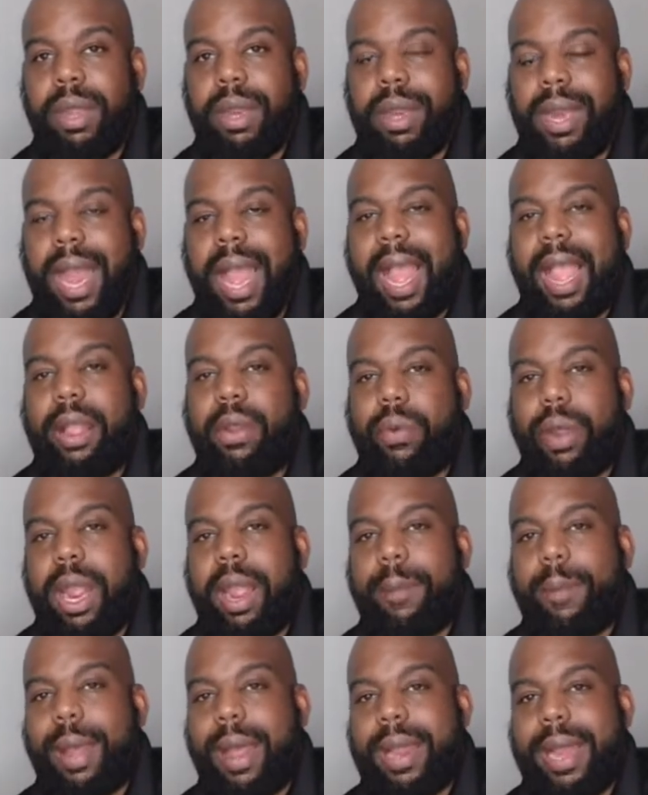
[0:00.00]

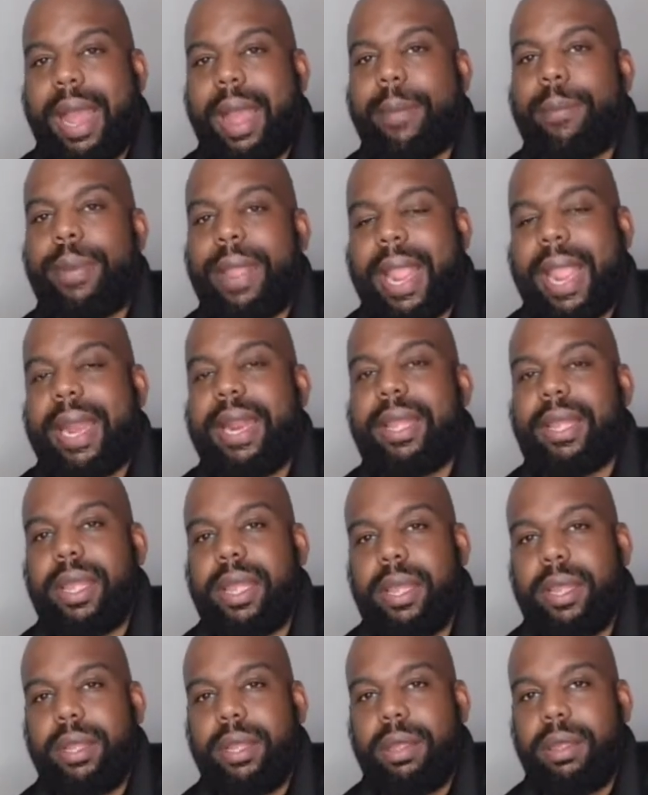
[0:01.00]
$9,000 by not
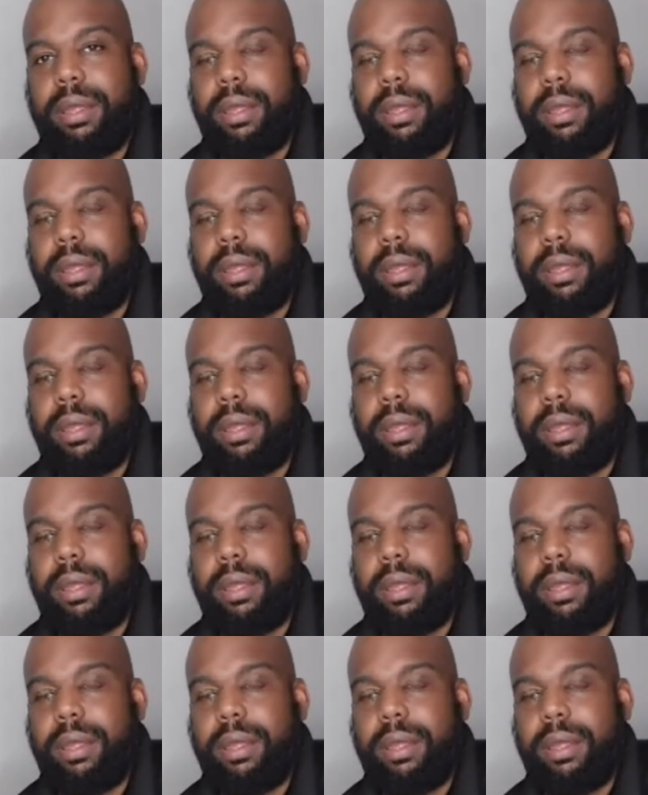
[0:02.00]
panicking